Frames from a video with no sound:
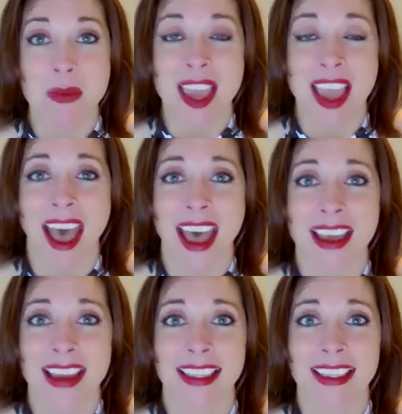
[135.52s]

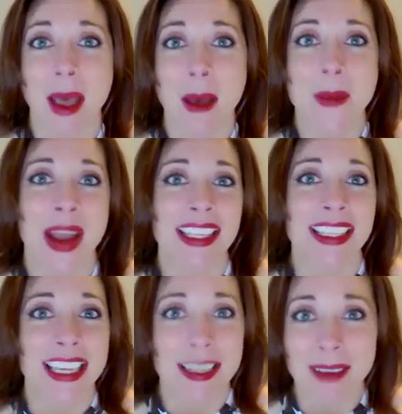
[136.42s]
because my
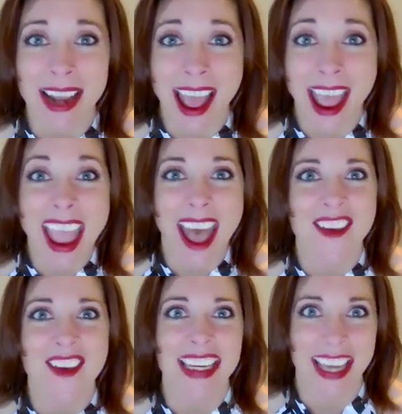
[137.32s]
team and I
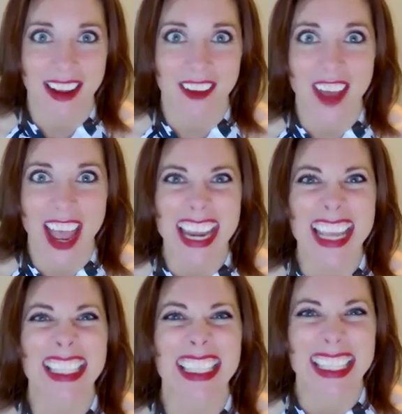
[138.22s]
have identified
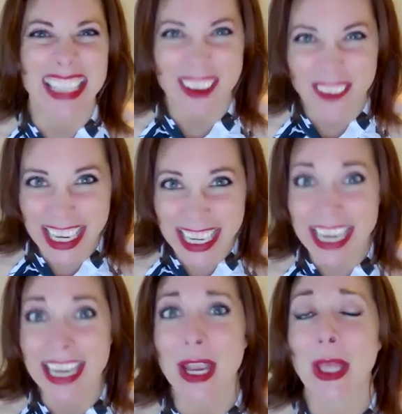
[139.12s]

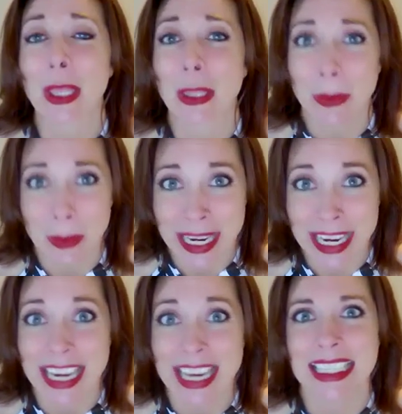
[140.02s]

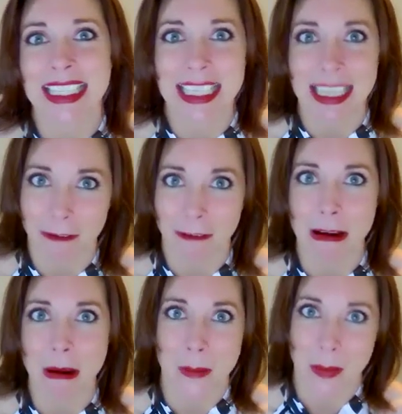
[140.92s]
73
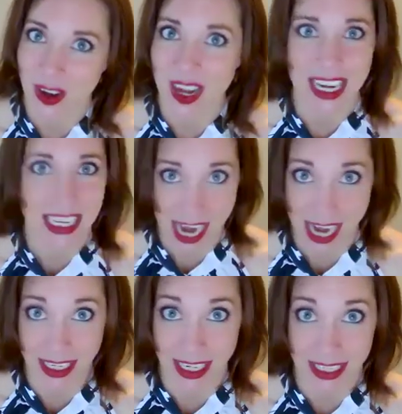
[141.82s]
different marketing
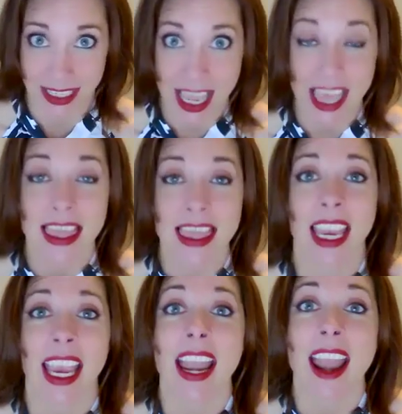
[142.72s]
tactics
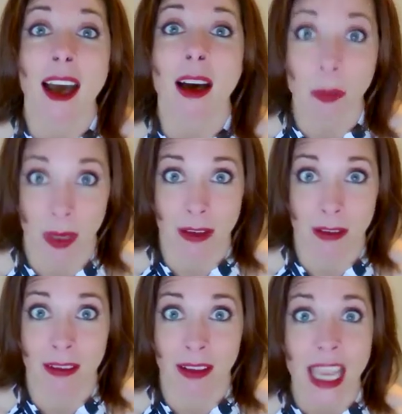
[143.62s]
that can help
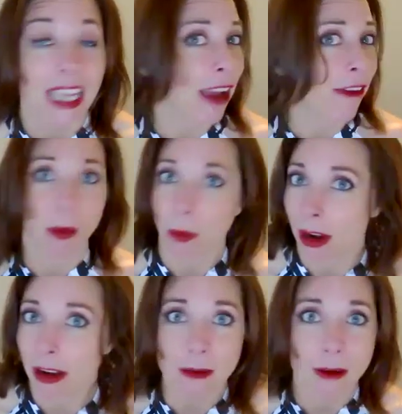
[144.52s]
you get from
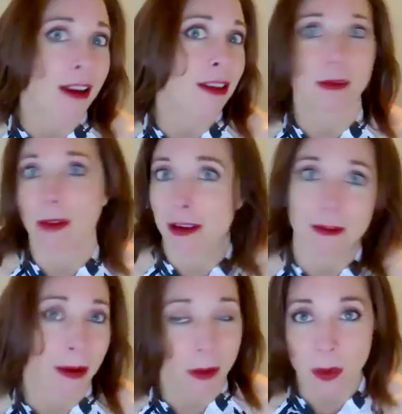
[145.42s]
where you are to where
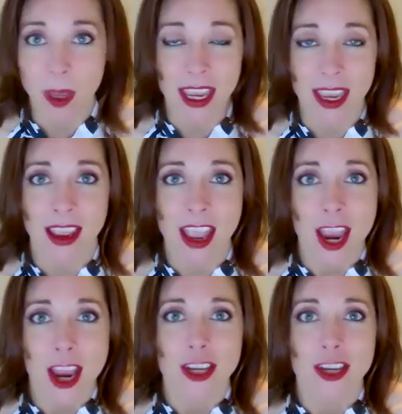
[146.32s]
you want to be.
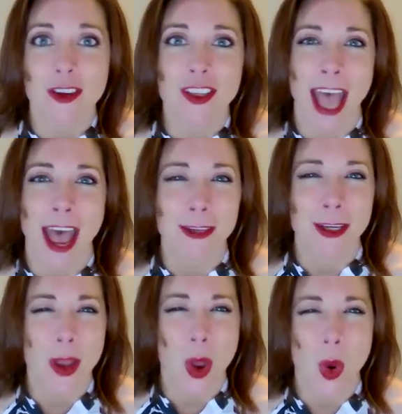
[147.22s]
You just have
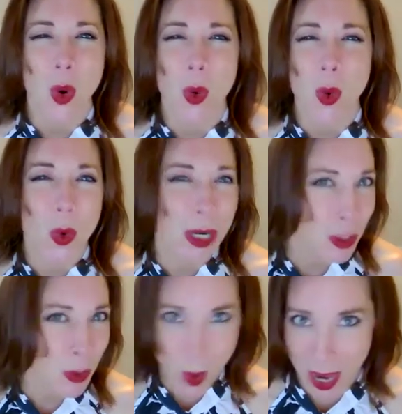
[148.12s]
to know
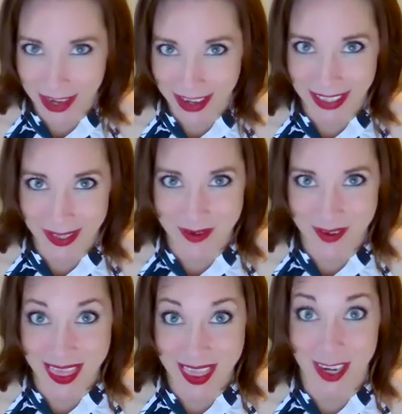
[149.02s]
which one is the
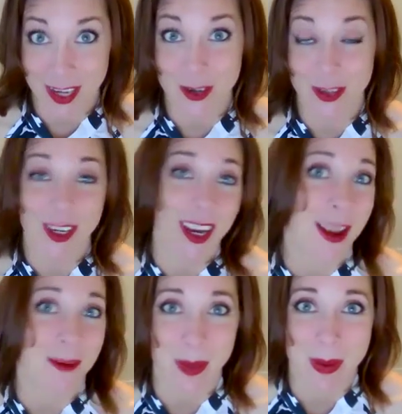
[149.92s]
one that you should
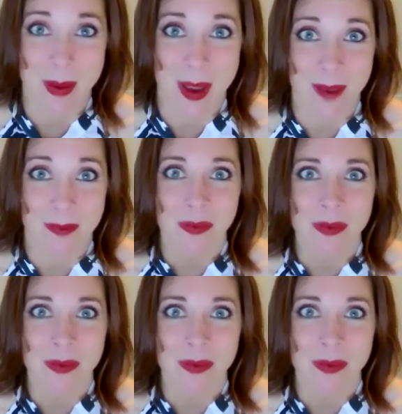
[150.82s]
implement,